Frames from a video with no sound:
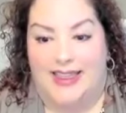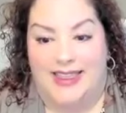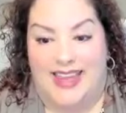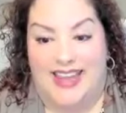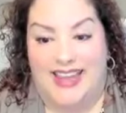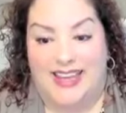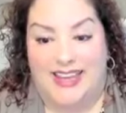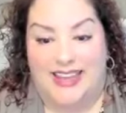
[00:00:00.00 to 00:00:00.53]
I
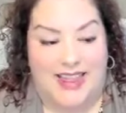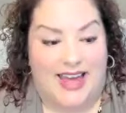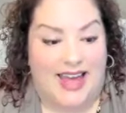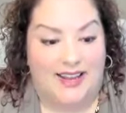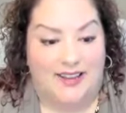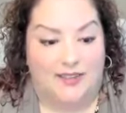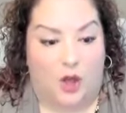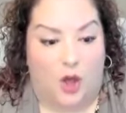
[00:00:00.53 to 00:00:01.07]
think
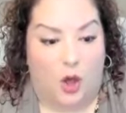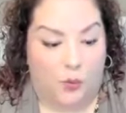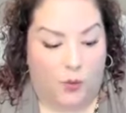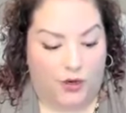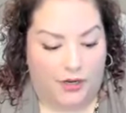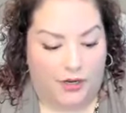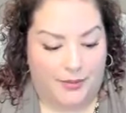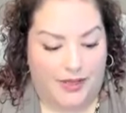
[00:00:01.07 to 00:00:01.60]
that is all
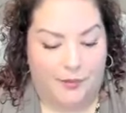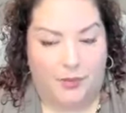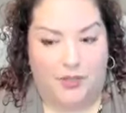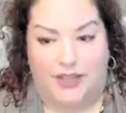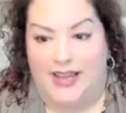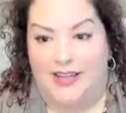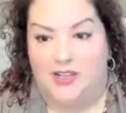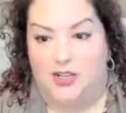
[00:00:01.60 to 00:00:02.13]
we're going to be able to
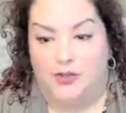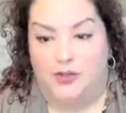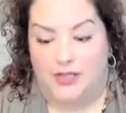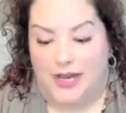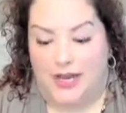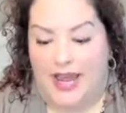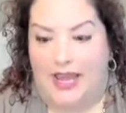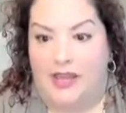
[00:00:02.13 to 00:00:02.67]
get to
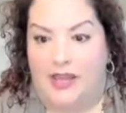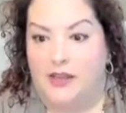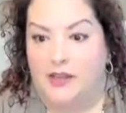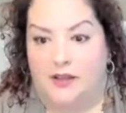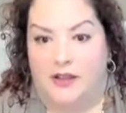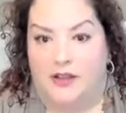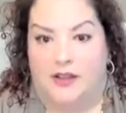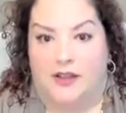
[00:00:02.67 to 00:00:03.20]
today.
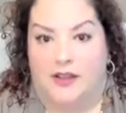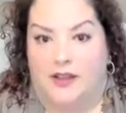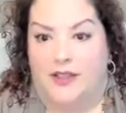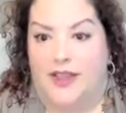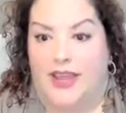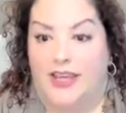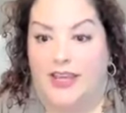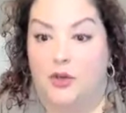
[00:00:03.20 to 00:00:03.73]

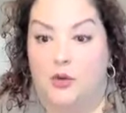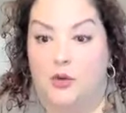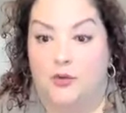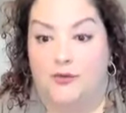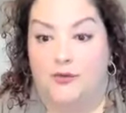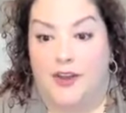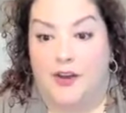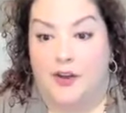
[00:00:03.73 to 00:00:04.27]
Thank
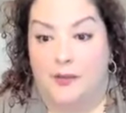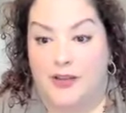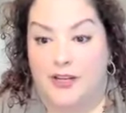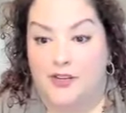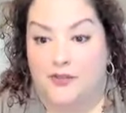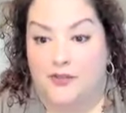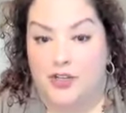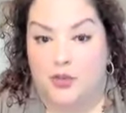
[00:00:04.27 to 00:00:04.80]
you very
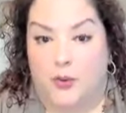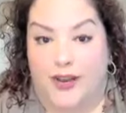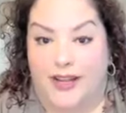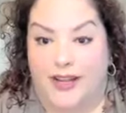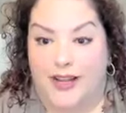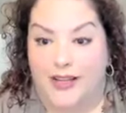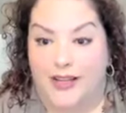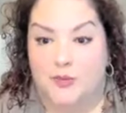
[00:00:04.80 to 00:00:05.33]
much for
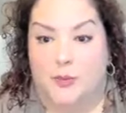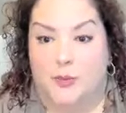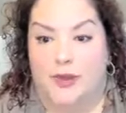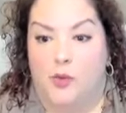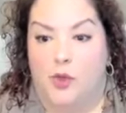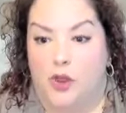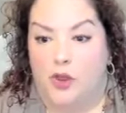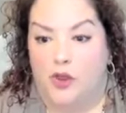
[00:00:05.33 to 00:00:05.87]
joining us. We
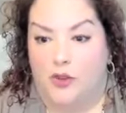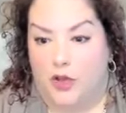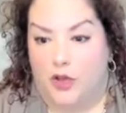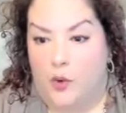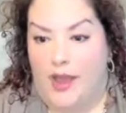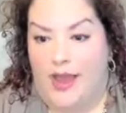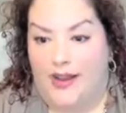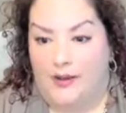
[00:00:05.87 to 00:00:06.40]
will
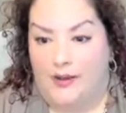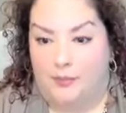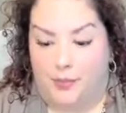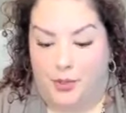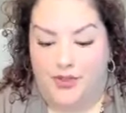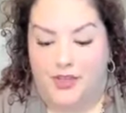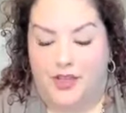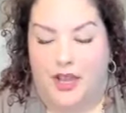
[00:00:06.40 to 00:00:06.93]
go ahead and
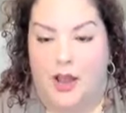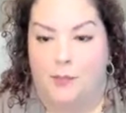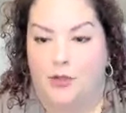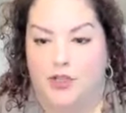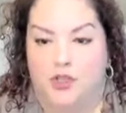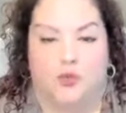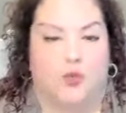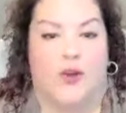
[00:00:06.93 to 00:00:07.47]
put the
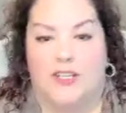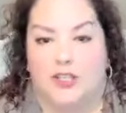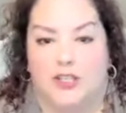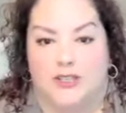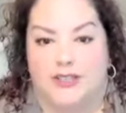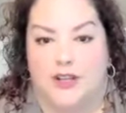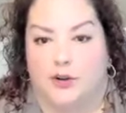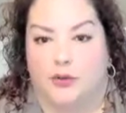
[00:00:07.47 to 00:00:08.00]
couple of
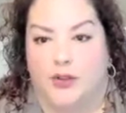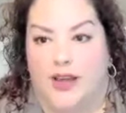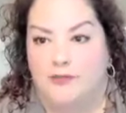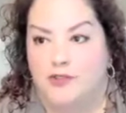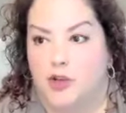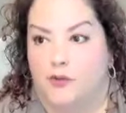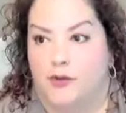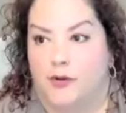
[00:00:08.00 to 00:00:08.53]
questions that are
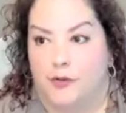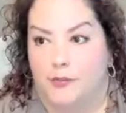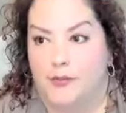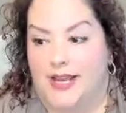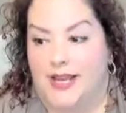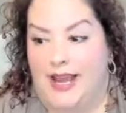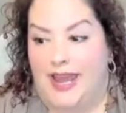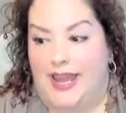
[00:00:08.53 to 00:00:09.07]
left over from
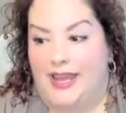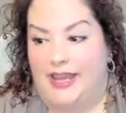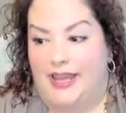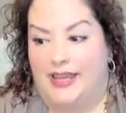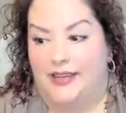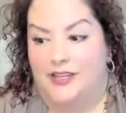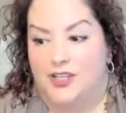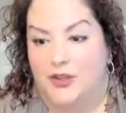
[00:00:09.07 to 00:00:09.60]
today
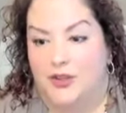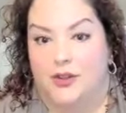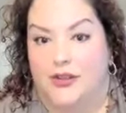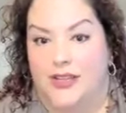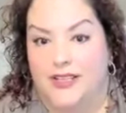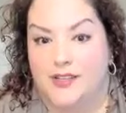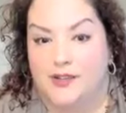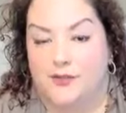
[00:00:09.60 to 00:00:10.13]
into the
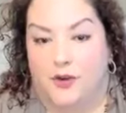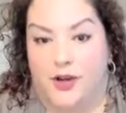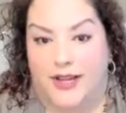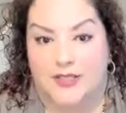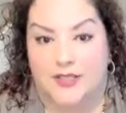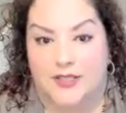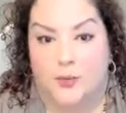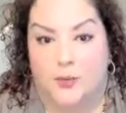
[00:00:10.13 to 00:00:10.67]
list for
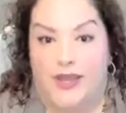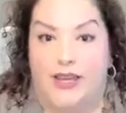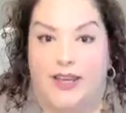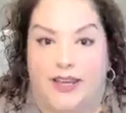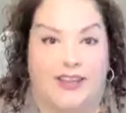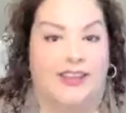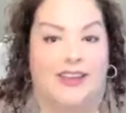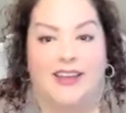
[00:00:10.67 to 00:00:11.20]
next week,
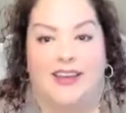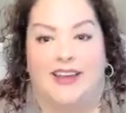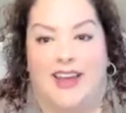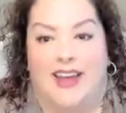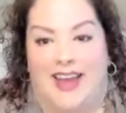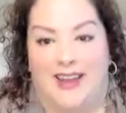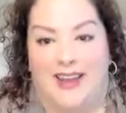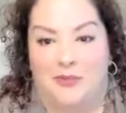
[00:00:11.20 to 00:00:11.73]

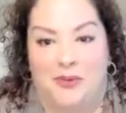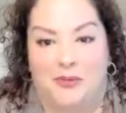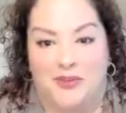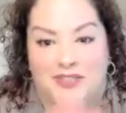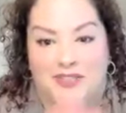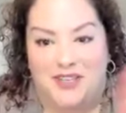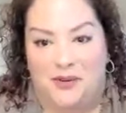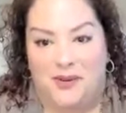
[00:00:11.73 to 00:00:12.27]
and we will
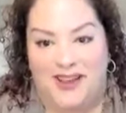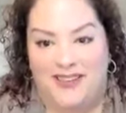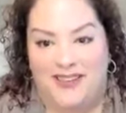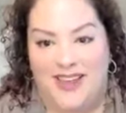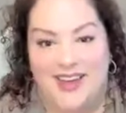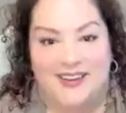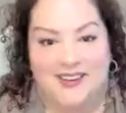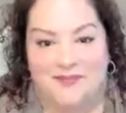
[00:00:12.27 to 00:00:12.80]
see you guys
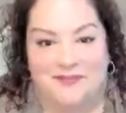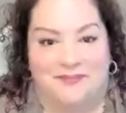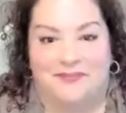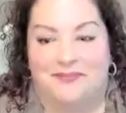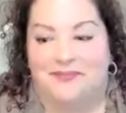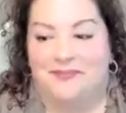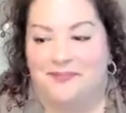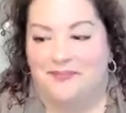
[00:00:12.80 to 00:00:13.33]
then.
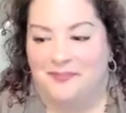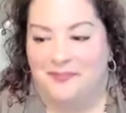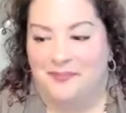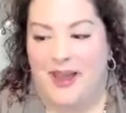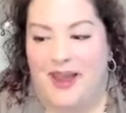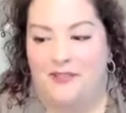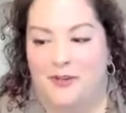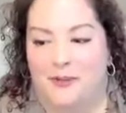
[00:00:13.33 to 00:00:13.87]

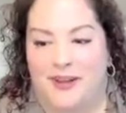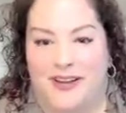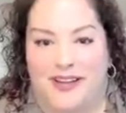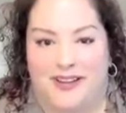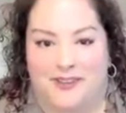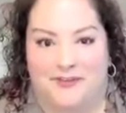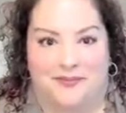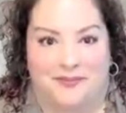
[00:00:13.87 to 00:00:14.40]
Bye,
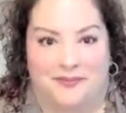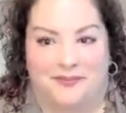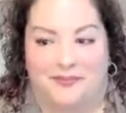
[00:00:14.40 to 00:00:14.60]
everybody.